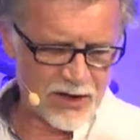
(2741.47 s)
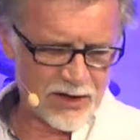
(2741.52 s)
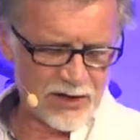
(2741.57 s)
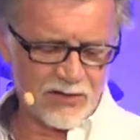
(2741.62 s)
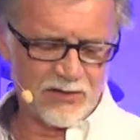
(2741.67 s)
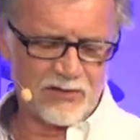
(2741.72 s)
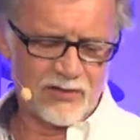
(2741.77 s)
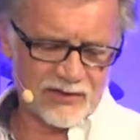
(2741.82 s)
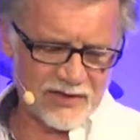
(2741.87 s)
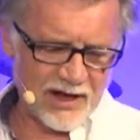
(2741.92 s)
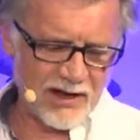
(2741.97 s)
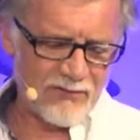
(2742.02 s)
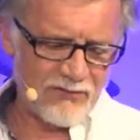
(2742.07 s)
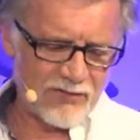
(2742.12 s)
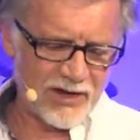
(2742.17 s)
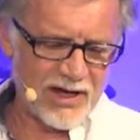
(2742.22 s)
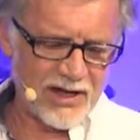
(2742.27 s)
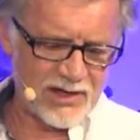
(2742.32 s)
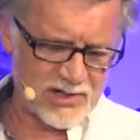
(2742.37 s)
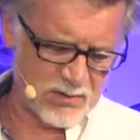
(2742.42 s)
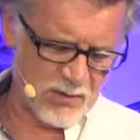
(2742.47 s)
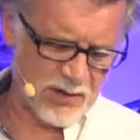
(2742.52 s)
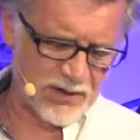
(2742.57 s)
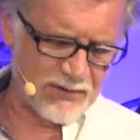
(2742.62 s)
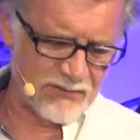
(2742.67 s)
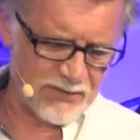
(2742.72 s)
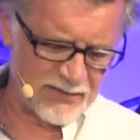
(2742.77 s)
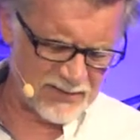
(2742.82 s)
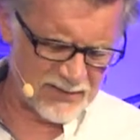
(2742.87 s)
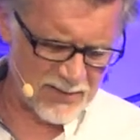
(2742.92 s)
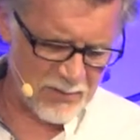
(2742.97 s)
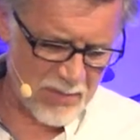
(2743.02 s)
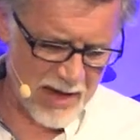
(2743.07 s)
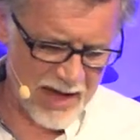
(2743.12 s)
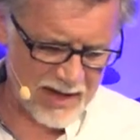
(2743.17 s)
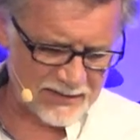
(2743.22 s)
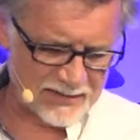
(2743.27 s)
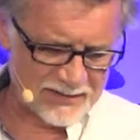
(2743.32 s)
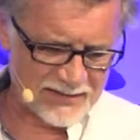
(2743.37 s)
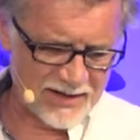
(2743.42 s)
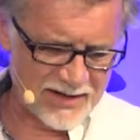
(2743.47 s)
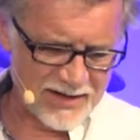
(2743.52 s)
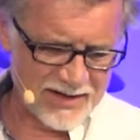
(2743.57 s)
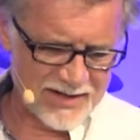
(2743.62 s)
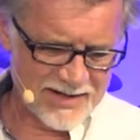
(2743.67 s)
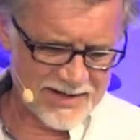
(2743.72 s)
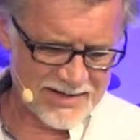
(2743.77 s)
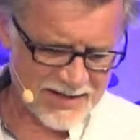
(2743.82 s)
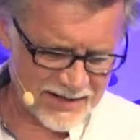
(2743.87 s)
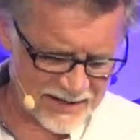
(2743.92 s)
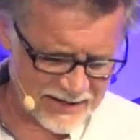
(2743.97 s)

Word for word: you've saved for each one of us the best till